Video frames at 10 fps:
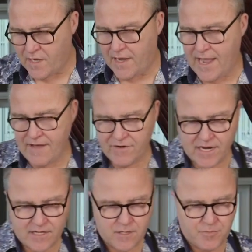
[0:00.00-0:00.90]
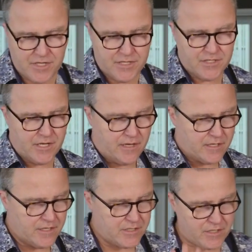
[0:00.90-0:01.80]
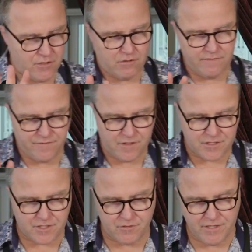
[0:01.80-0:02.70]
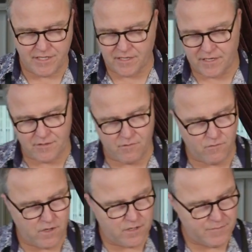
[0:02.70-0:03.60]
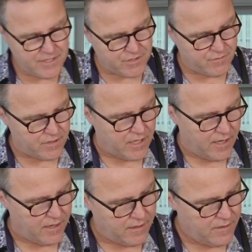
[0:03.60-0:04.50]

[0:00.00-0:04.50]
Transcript: I haven't added the peas yet because it's chlorophyll, it's green. I don't want to mess with that.